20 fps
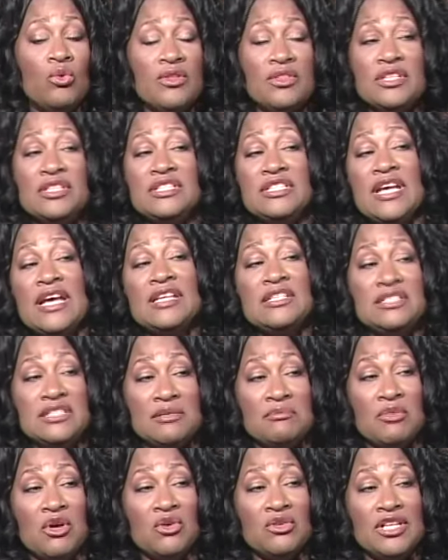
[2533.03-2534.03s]
side with a
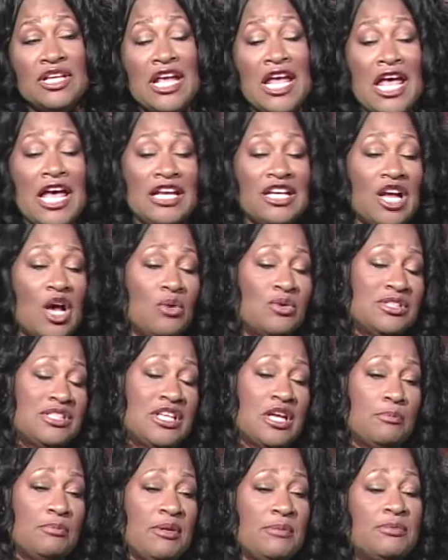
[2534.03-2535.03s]
testimony? And I always
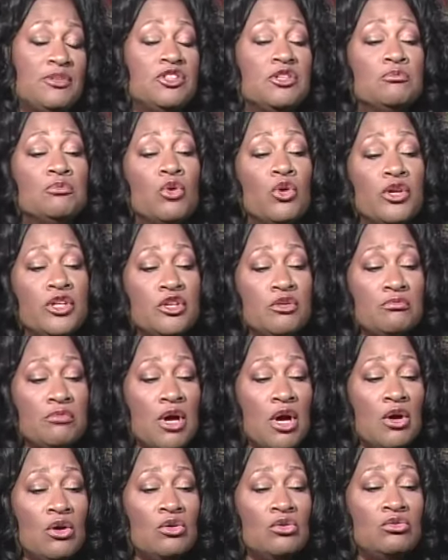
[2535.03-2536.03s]
tell people the more you
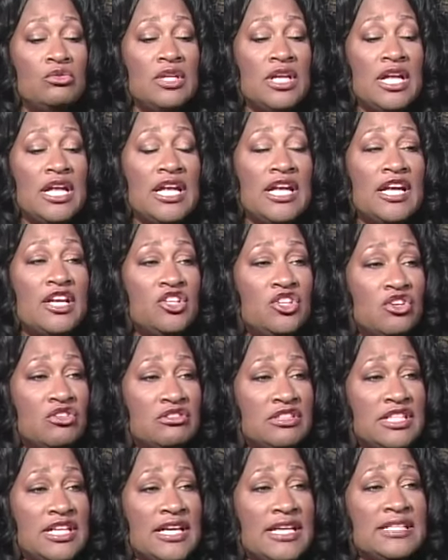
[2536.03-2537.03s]
moan in
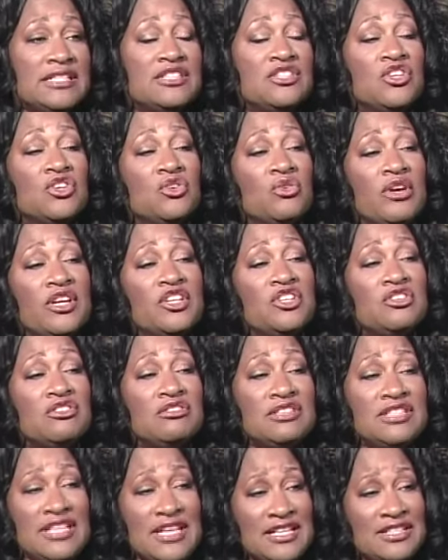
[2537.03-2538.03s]
your test, the greater
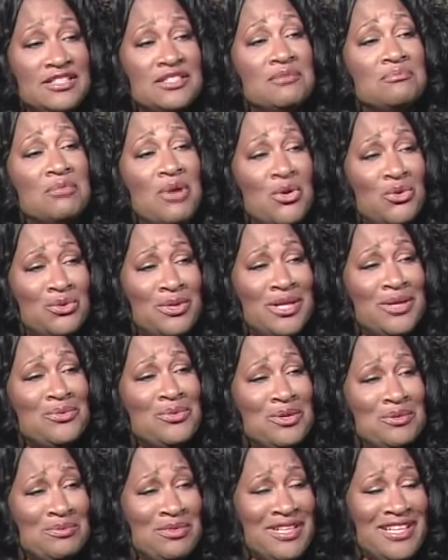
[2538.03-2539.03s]
your testimony will